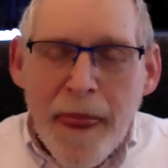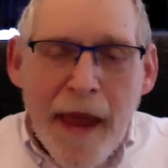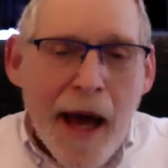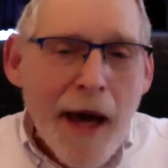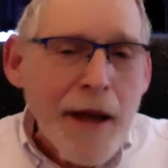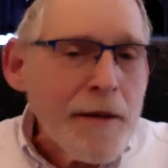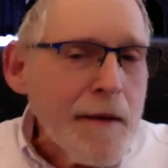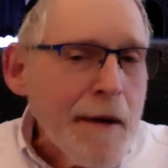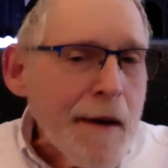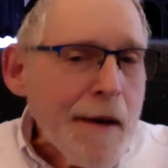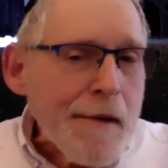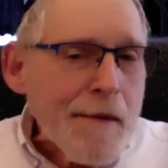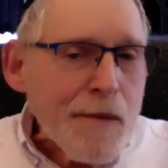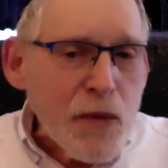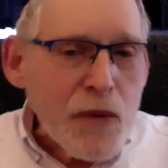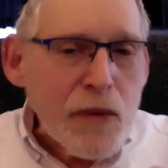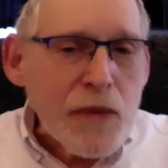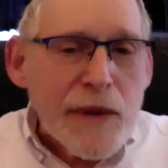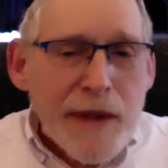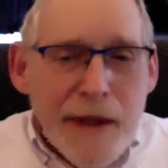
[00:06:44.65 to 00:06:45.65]
And
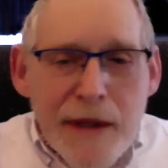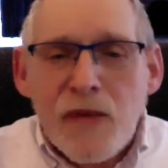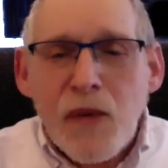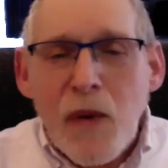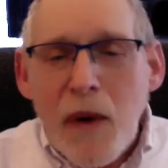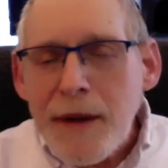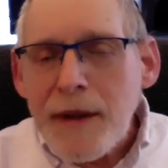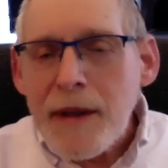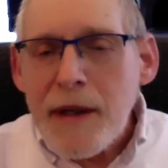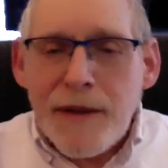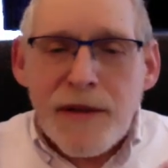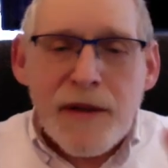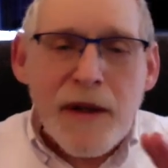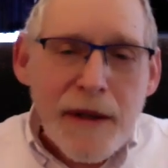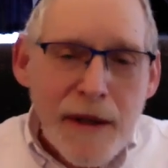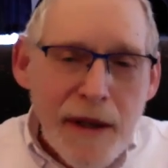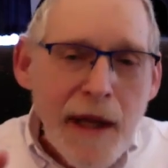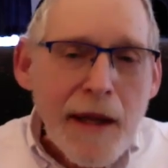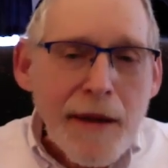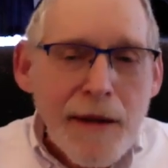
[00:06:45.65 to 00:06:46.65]
with this one, it's
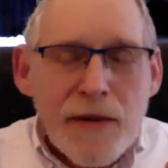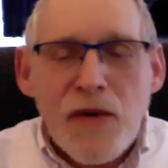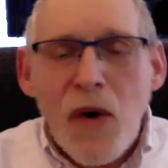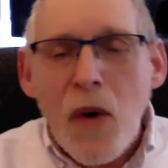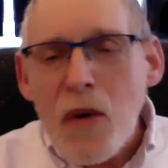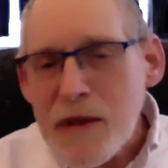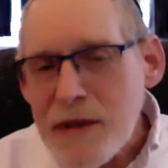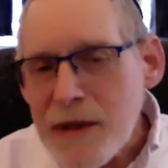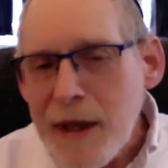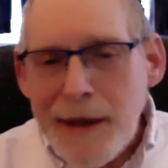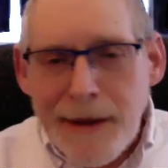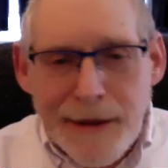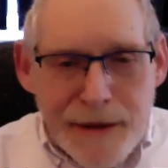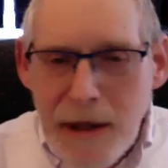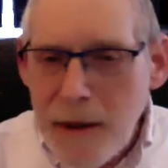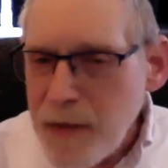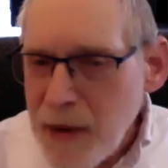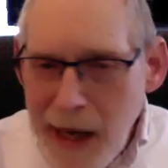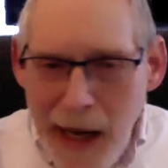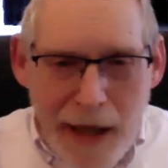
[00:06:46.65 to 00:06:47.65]
like there's always like
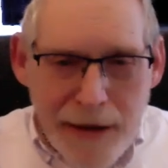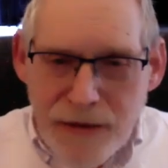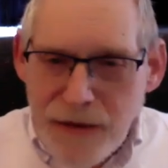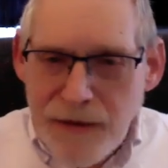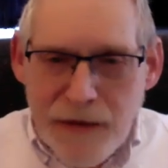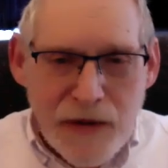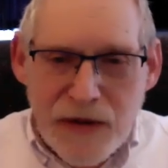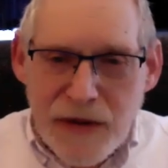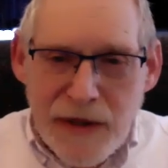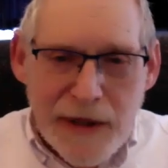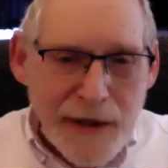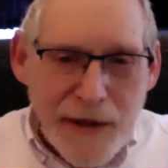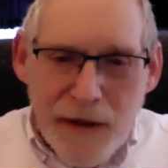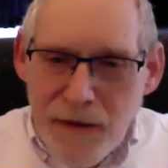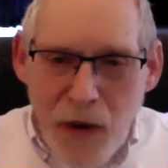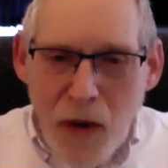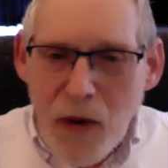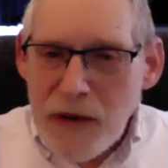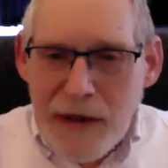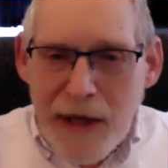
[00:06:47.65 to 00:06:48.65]
some controversy.
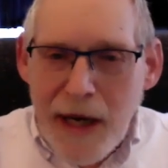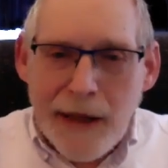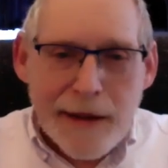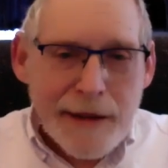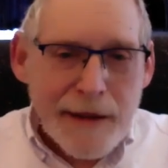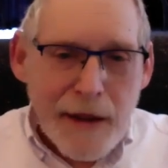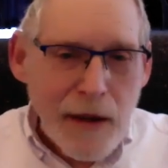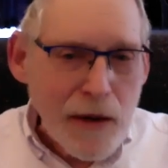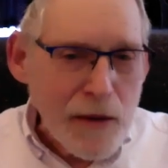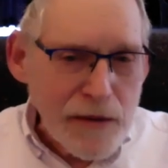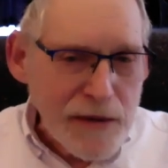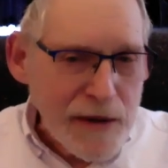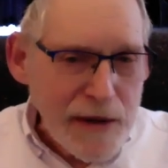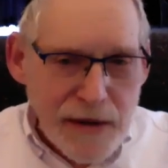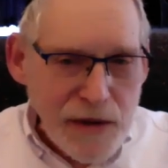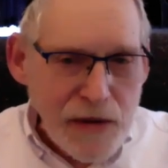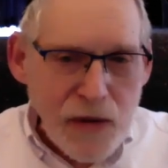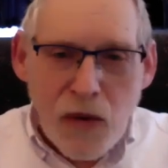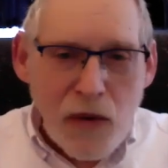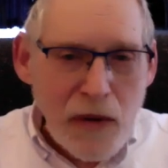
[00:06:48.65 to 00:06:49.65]
You've always got,
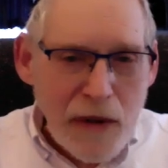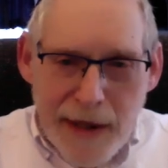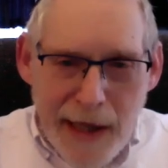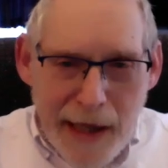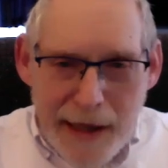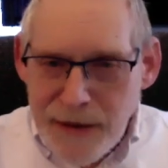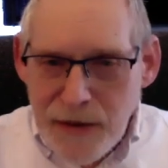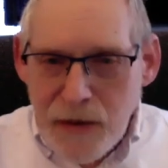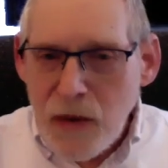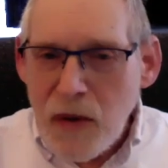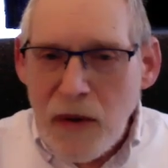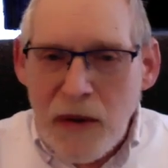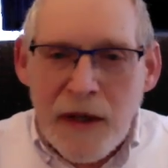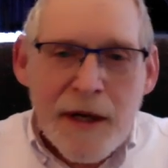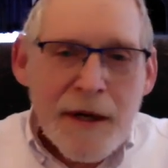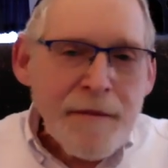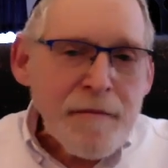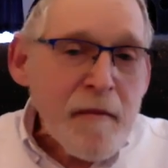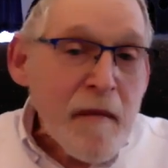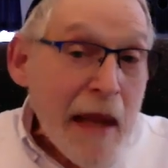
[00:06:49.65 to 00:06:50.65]
this school and that
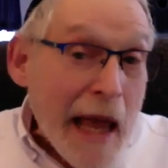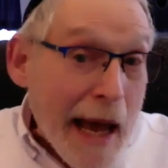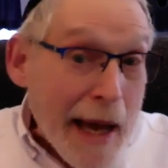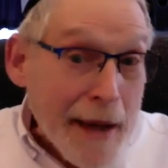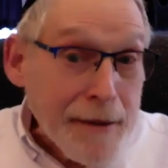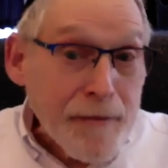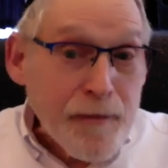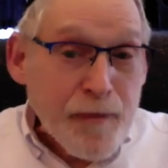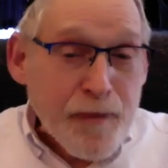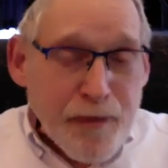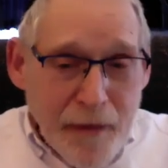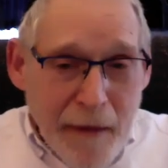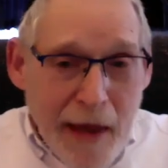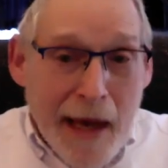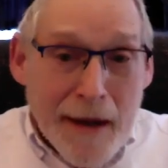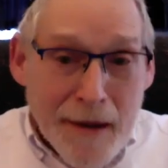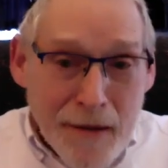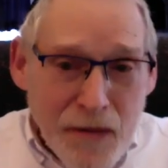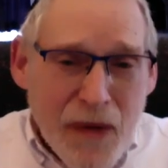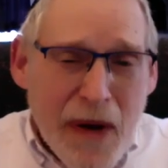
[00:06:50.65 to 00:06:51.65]
school. And
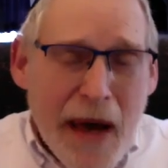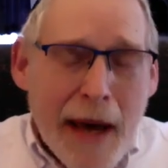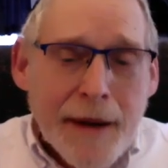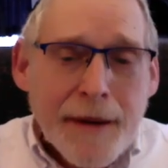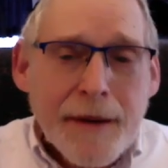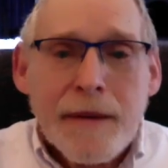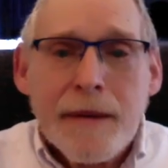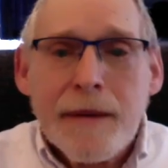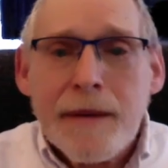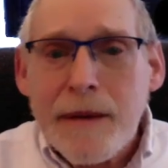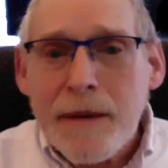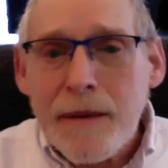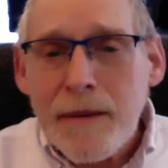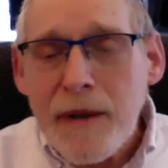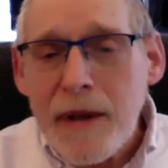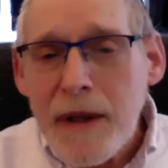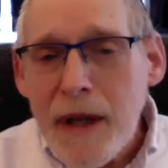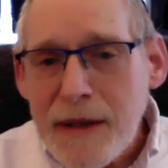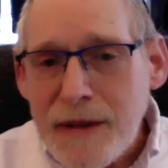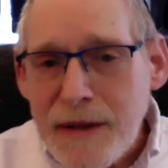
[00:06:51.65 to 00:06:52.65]
in fact, you
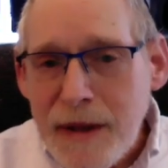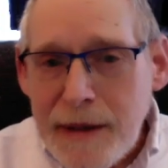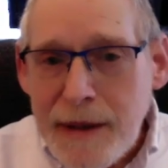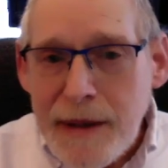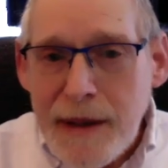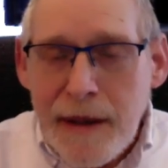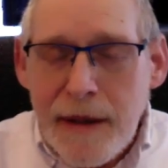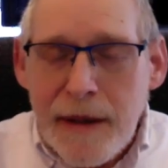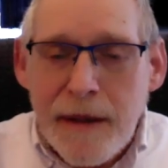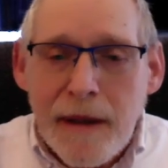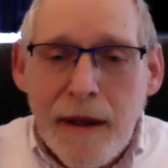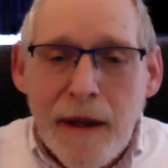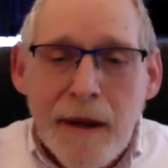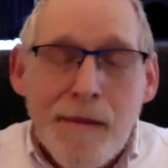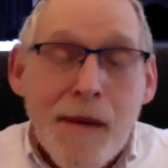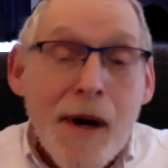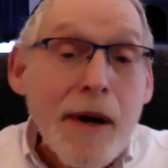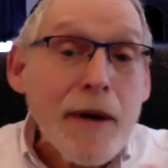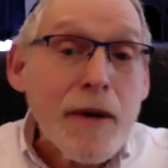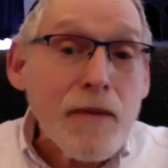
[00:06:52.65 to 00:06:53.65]
realize that the
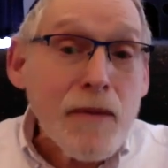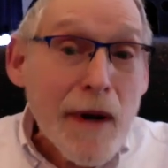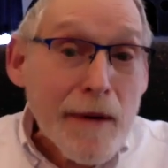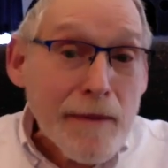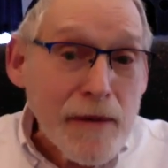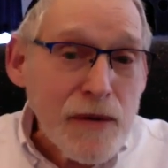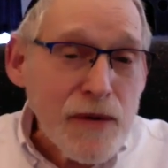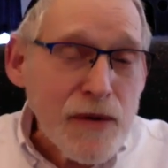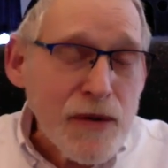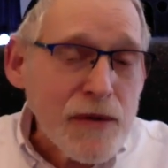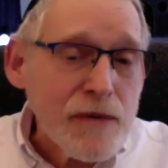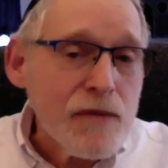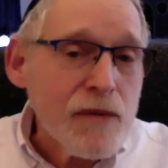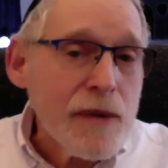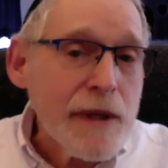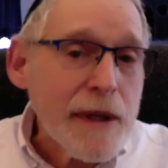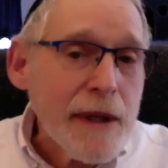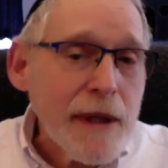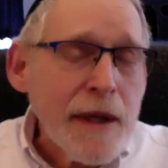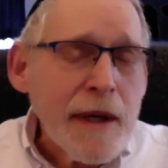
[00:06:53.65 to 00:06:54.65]
American Revolution
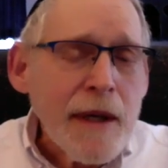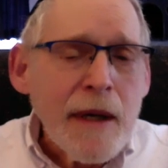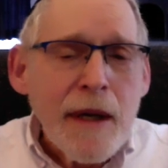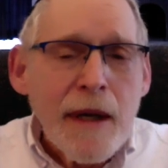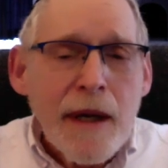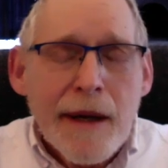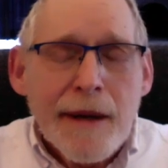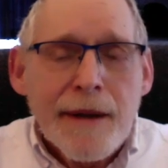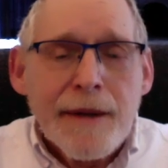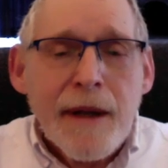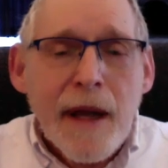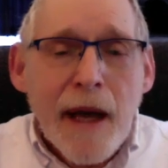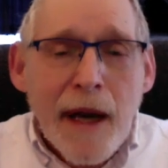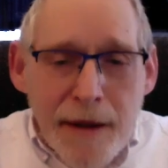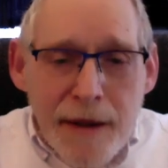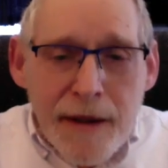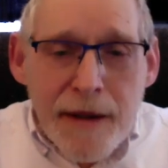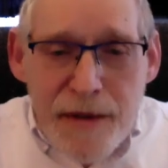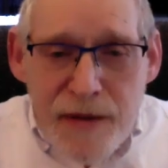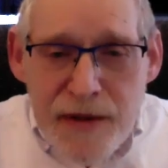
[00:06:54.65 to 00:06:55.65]
really
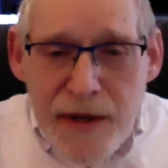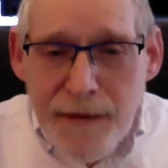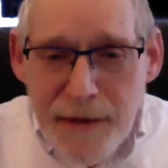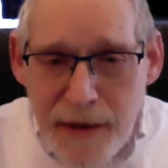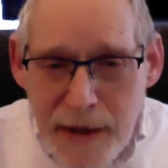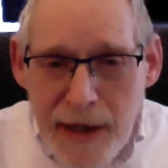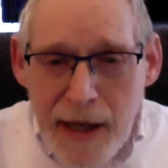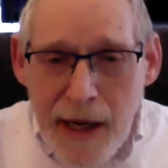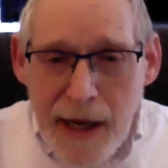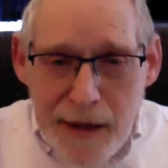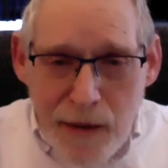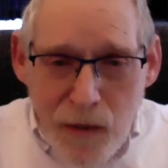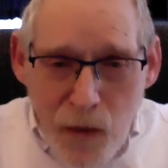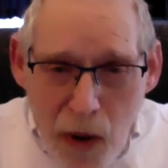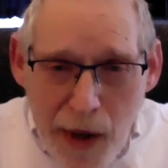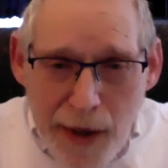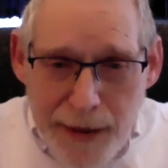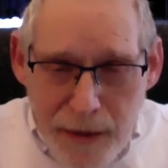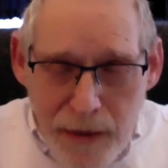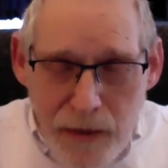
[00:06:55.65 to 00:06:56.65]
ended in
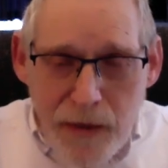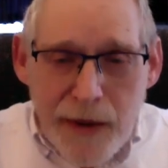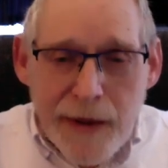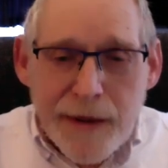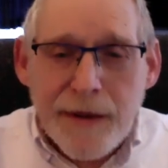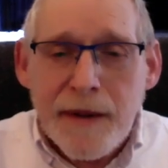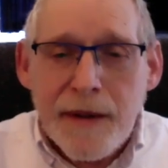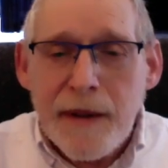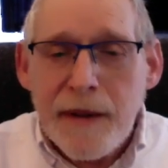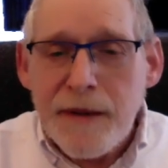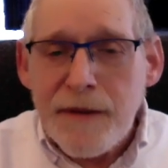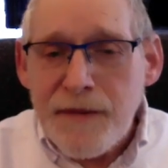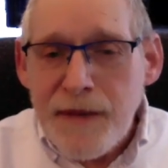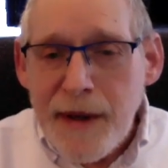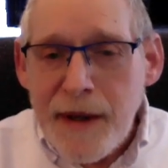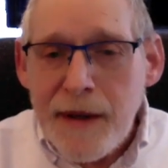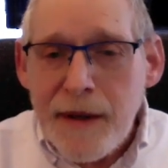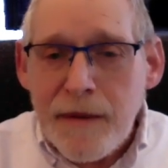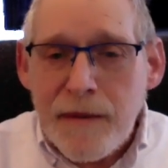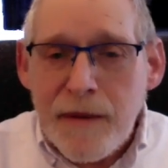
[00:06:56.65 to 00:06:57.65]
1781 with the
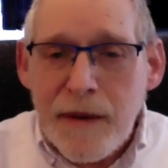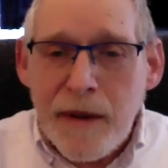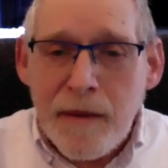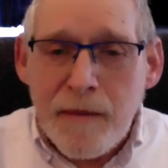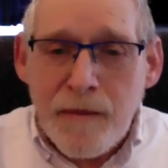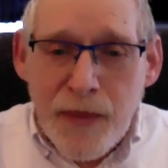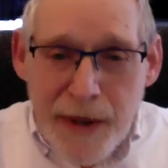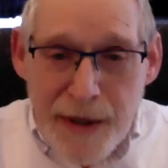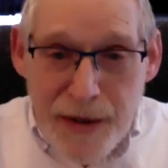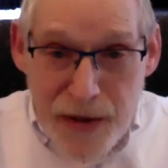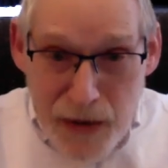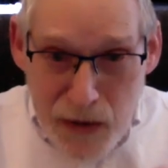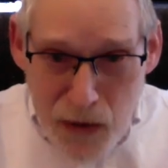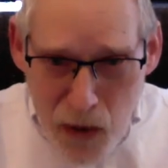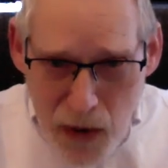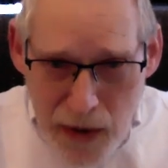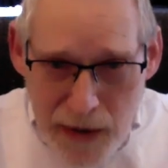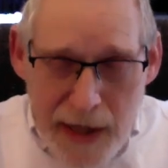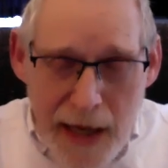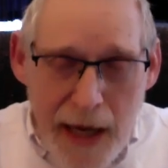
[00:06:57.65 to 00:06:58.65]
defeat of the British at
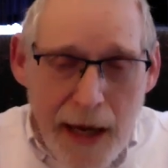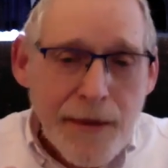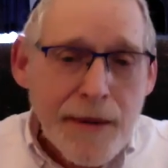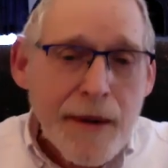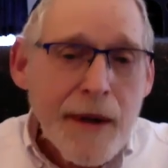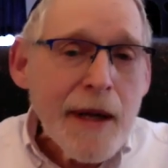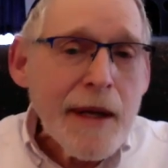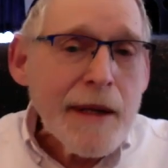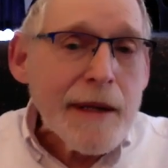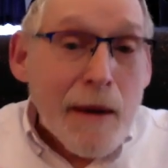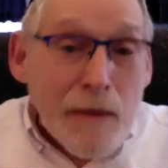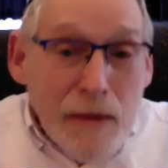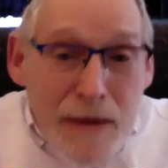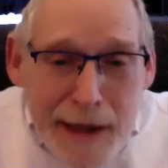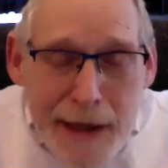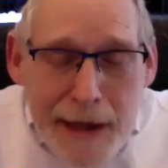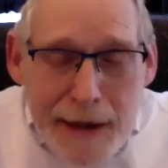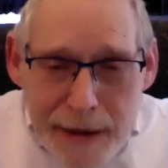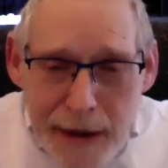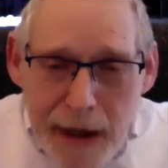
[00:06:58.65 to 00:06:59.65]
Yorktown. That
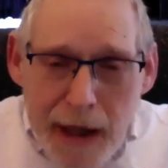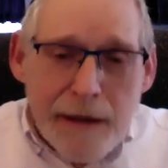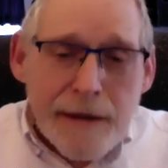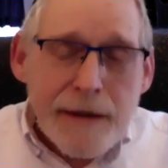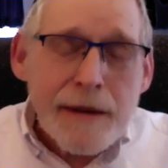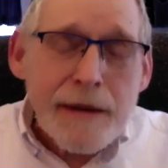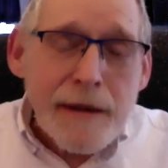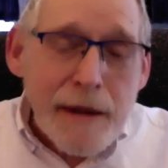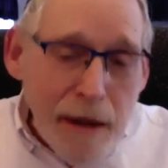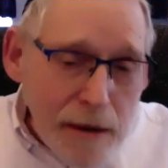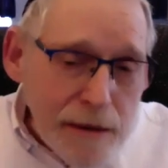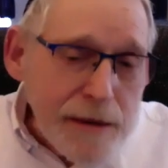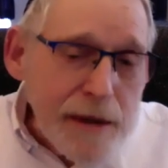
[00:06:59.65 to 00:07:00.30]
was it. I think,